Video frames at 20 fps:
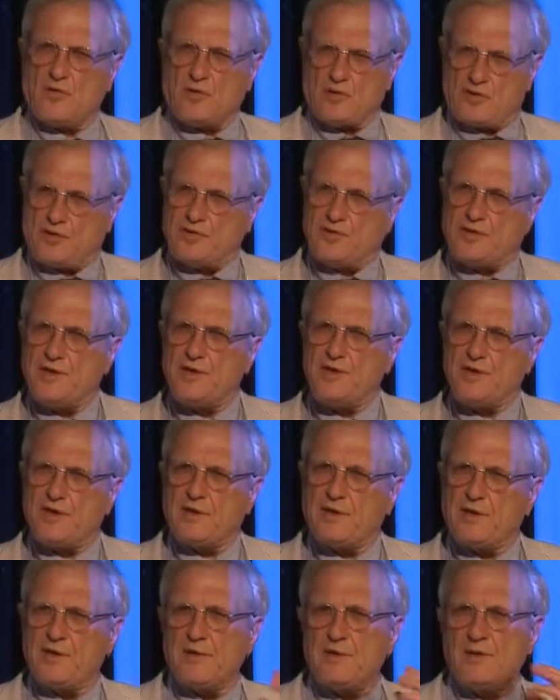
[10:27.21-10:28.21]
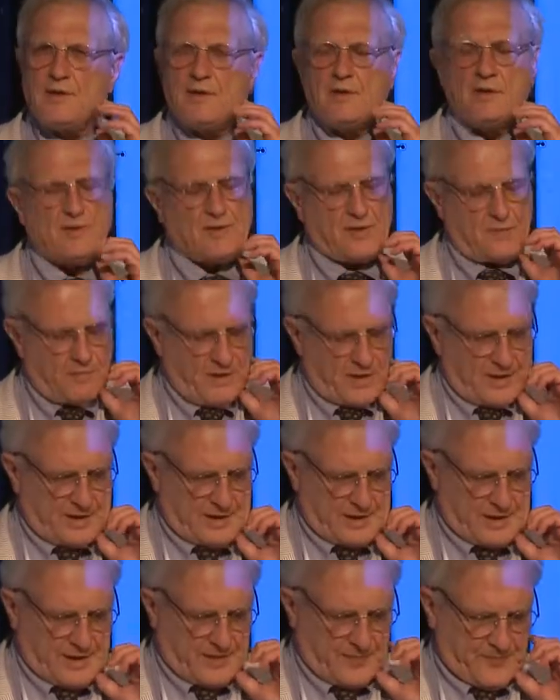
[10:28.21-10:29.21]
strategic
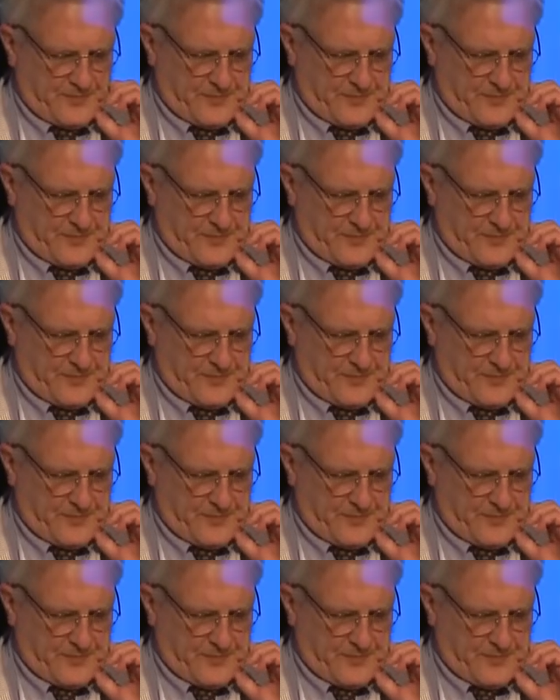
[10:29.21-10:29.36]
stability,